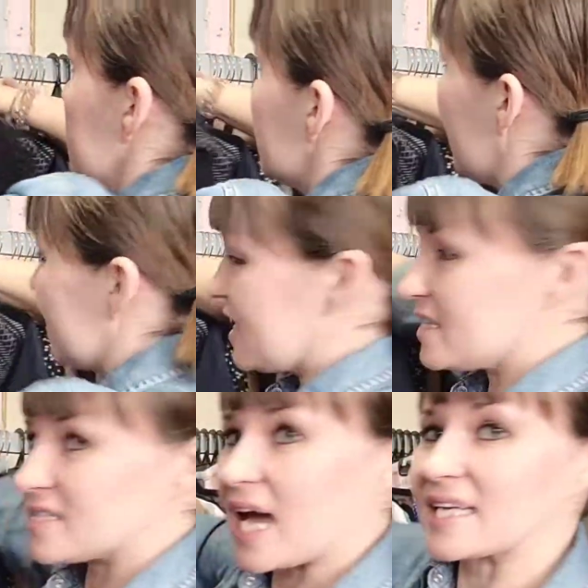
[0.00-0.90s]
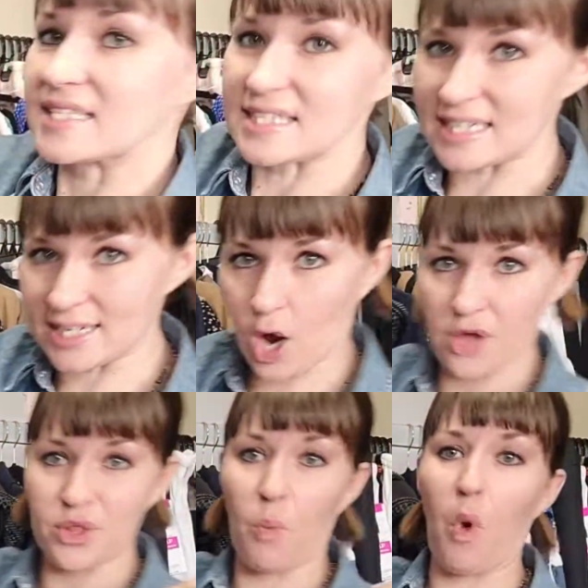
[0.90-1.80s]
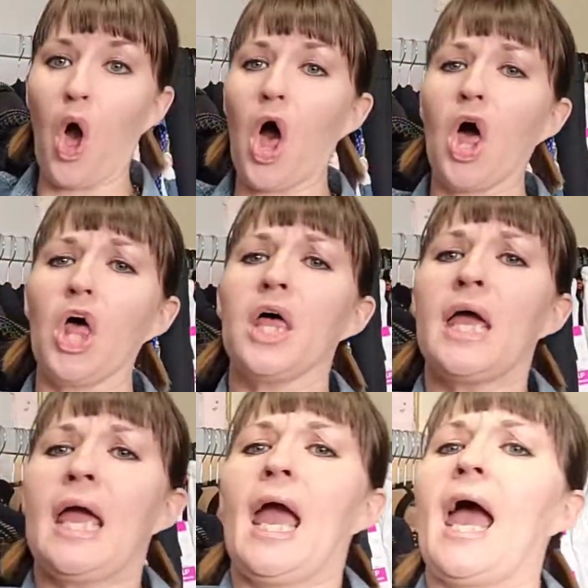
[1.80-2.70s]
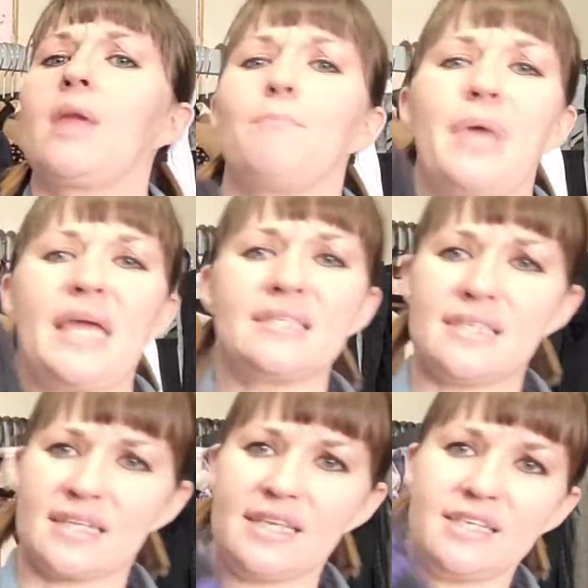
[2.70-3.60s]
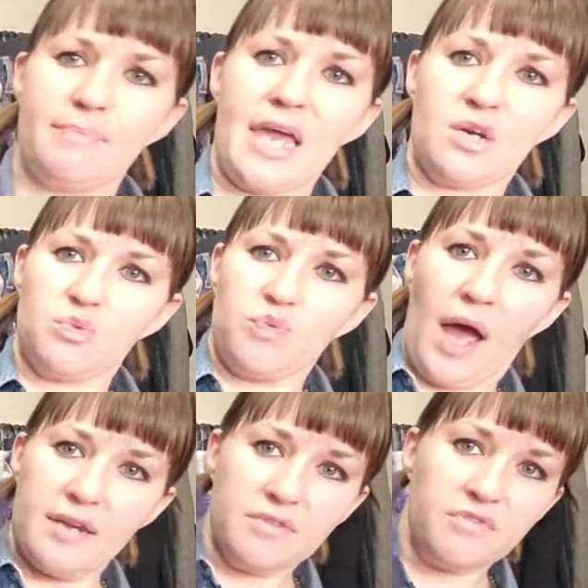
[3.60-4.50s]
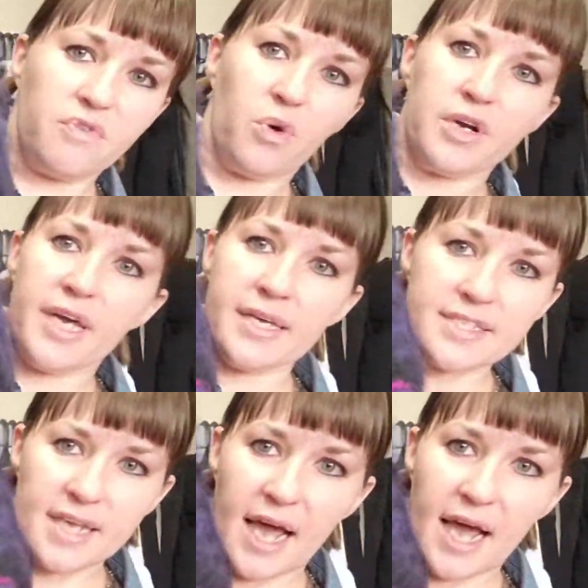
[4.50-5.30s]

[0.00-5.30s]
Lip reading: Now this I seen on the wall and basically made a run for it.